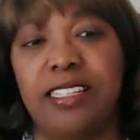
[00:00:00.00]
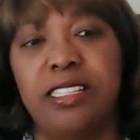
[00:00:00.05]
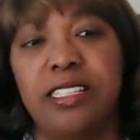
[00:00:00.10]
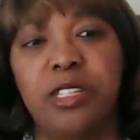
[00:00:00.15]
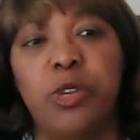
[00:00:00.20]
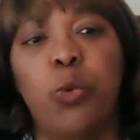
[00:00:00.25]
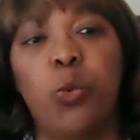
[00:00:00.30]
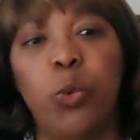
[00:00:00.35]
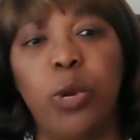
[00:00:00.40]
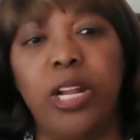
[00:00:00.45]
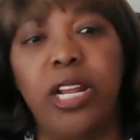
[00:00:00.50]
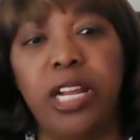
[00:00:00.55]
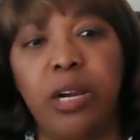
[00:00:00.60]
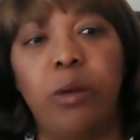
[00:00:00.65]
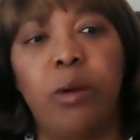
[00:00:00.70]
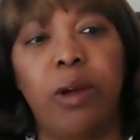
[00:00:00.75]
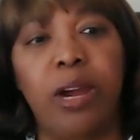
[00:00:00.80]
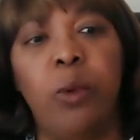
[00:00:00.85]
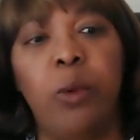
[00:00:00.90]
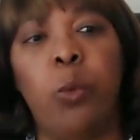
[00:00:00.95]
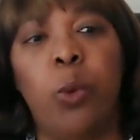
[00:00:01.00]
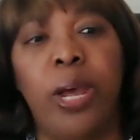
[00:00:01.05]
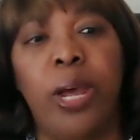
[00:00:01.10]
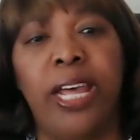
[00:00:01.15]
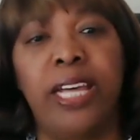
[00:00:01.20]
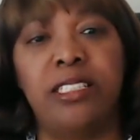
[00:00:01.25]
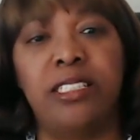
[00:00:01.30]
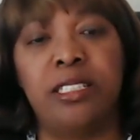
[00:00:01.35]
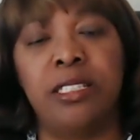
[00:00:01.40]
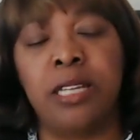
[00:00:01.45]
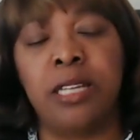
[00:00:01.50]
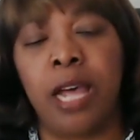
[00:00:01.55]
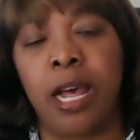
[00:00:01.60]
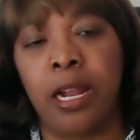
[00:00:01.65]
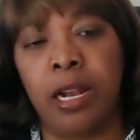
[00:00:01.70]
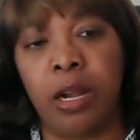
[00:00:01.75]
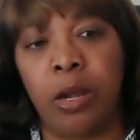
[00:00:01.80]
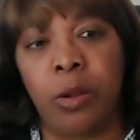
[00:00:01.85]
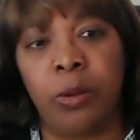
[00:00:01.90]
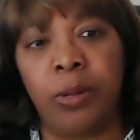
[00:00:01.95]
it's a really great way to not
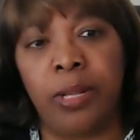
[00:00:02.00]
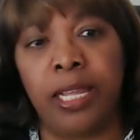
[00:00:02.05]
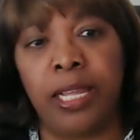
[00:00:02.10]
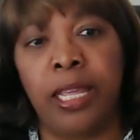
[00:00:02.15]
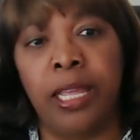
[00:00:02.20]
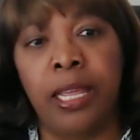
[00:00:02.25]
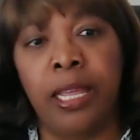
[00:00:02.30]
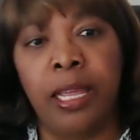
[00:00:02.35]
only